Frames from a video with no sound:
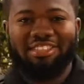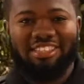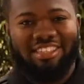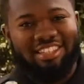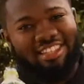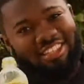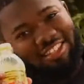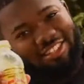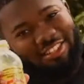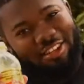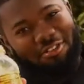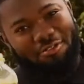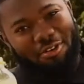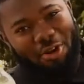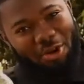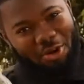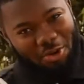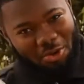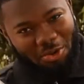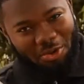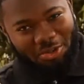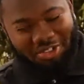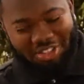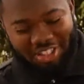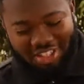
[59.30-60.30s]
C is a
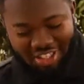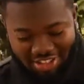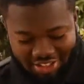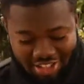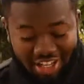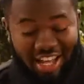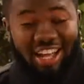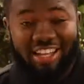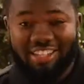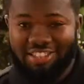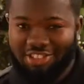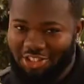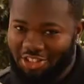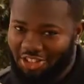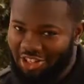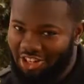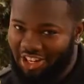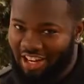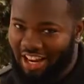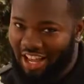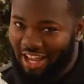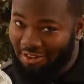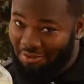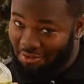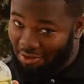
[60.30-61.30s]
very good thing to add to
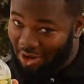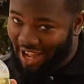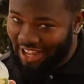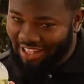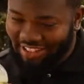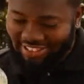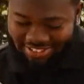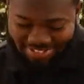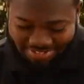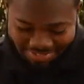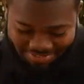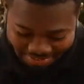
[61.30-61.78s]
your life, right?